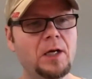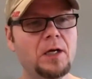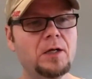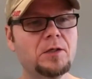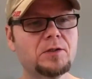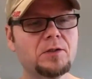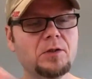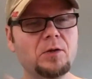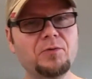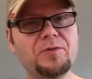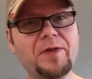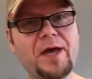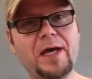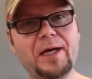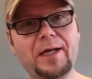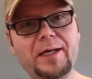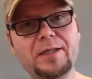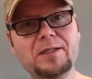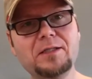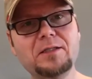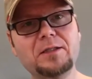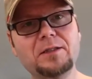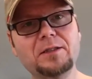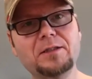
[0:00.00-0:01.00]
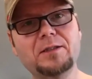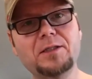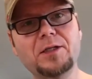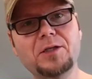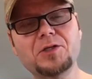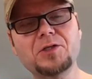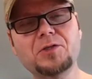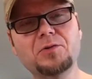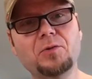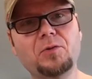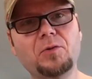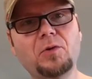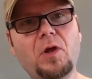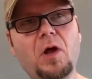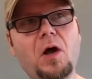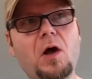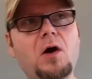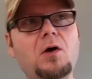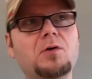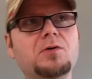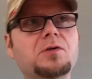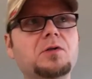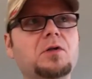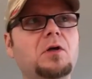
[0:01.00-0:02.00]
So that is an additional
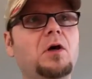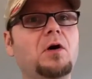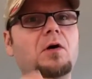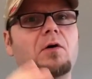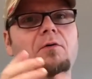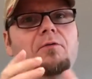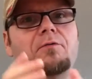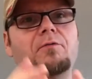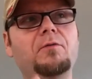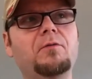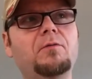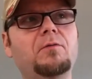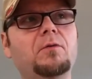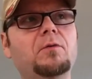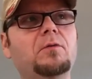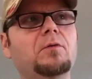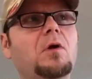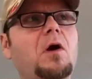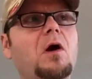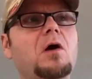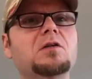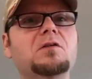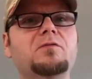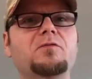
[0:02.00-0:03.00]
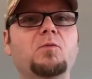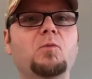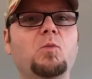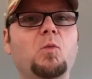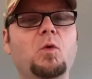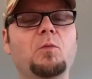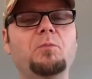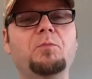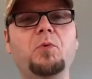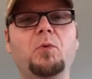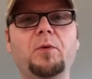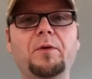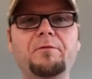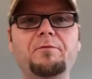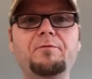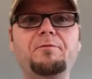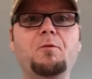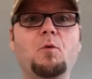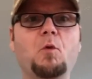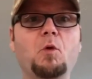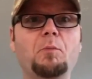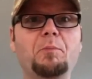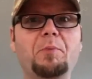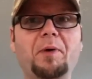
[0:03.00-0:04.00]
loss of loss of
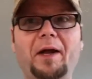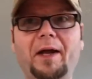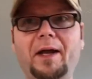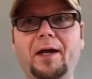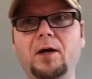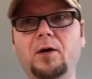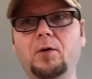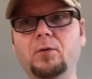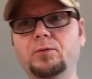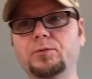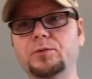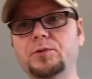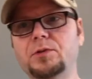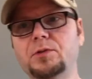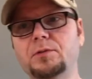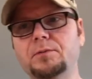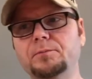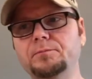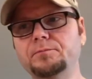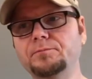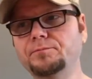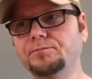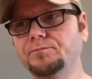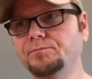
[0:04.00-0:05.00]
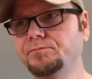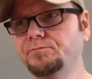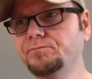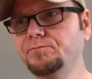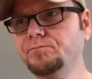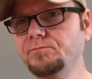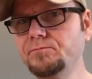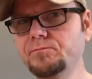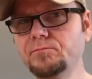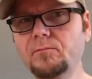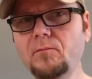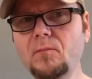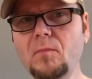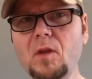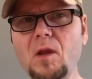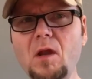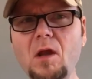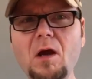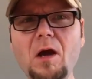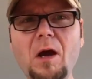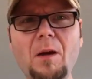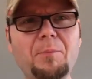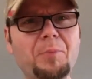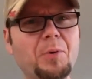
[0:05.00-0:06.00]
1.4 pounds.
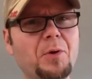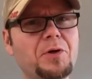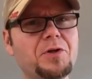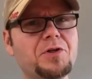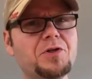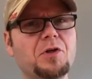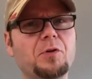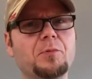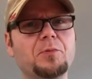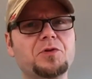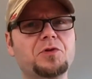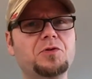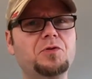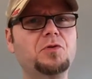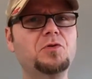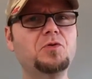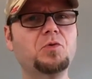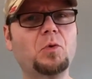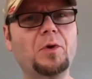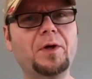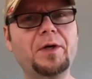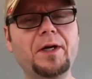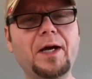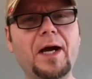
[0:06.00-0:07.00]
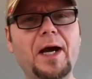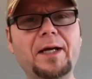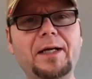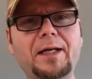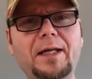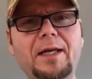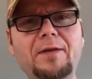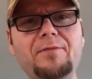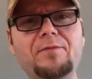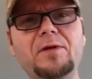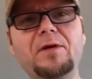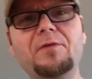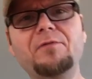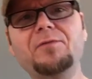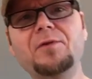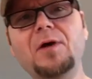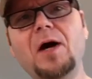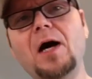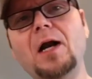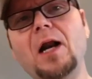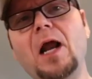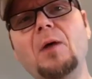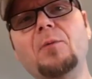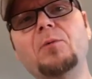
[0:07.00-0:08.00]
I'm pretty sure it was 229. Even if
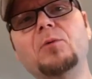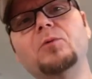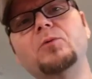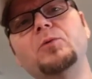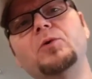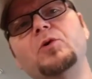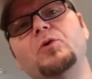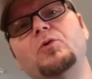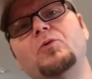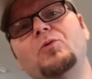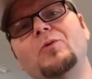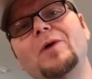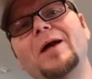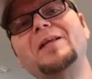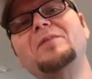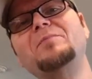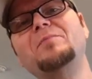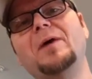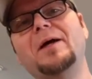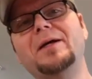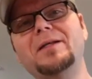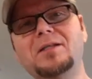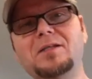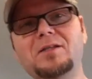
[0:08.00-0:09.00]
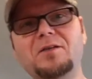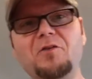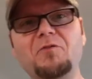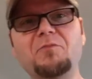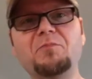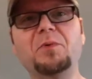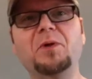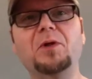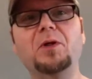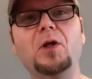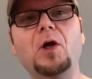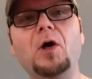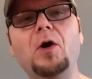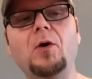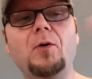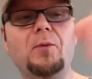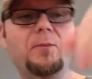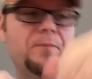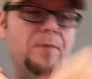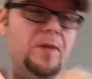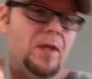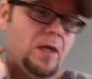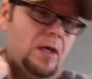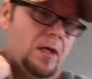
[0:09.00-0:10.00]
not, I will correct myself
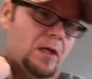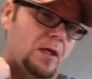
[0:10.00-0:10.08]
below.